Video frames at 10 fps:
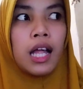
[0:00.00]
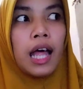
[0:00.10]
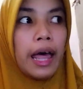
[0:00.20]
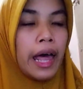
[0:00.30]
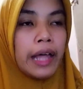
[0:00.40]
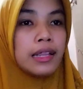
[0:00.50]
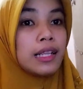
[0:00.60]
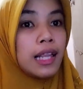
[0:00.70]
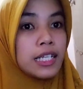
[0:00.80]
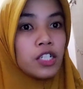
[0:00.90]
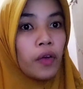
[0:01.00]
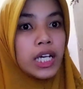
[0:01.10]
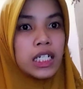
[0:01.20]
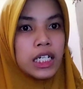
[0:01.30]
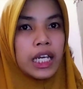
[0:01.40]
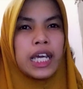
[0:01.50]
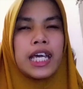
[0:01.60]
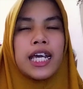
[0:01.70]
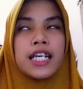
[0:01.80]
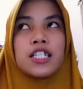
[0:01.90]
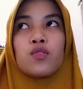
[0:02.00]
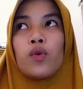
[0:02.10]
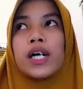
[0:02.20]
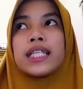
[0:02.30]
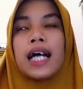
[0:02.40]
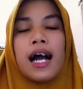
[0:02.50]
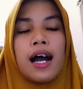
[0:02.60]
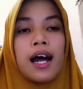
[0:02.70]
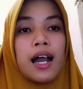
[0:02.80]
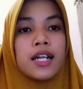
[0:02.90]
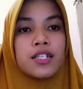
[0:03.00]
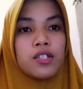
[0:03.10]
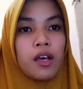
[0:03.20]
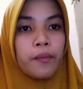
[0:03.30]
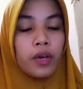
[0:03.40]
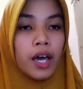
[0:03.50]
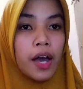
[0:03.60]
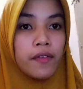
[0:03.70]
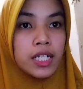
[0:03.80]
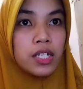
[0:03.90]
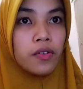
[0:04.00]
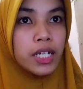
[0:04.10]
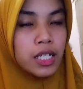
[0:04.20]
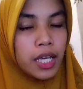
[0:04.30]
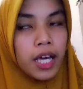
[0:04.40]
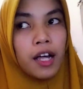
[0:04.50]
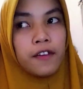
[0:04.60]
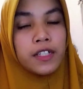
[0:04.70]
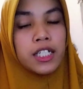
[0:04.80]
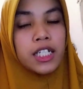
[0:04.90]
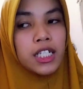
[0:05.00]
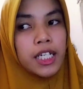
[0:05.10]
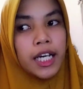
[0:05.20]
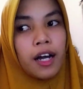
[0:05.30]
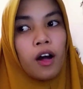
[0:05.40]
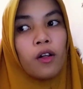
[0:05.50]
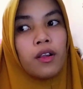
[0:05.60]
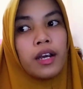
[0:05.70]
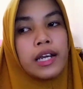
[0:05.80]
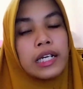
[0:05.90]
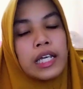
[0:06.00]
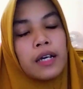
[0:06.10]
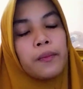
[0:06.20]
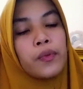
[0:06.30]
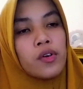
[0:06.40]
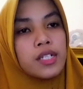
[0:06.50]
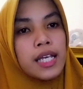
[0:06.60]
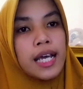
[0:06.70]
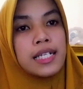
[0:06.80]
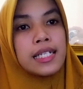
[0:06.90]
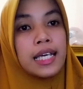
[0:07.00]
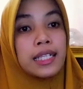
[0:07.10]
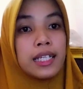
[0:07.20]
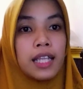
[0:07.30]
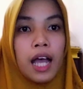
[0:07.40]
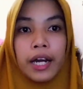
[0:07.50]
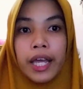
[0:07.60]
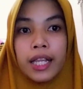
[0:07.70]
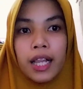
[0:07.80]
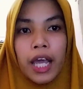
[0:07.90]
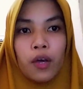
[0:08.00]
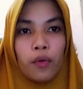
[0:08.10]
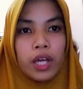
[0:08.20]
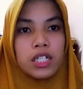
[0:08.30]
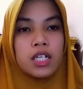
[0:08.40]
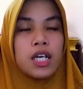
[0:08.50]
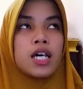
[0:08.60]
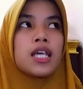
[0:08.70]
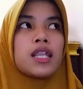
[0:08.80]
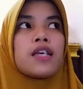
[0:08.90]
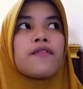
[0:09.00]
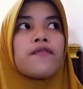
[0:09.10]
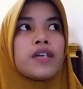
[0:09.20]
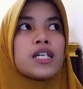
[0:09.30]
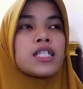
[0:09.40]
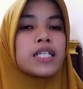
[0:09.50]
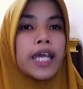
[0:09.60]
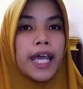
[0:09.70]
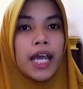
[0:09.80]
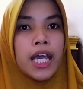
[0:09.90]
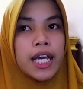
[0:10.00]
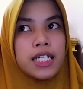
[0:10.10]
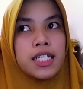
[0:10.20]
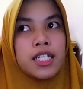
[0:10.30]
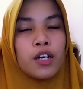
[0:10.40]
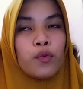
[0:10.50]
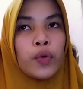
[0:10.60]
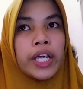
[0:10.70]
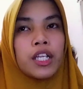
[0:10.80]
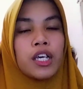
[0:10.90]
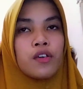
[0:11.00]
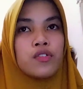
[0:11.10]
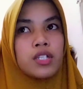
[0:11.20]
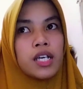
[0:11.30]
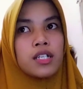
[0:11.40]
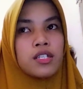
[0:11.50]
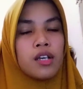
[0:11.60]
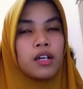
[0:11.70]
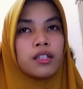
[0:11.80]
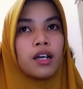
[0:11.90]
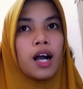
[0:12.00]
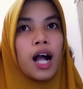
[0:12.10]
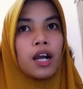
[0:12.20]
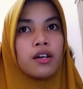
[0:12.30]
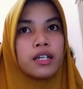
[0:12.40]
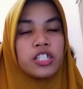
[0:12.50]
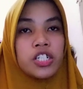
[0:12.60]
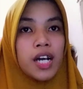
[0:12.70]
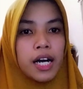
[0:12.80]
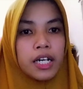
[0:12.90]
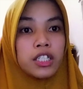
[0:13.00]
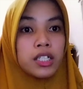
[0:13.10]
And the last question is, what are some characteristics of the teaching or learning process in the target language? The first is with using sound color charts.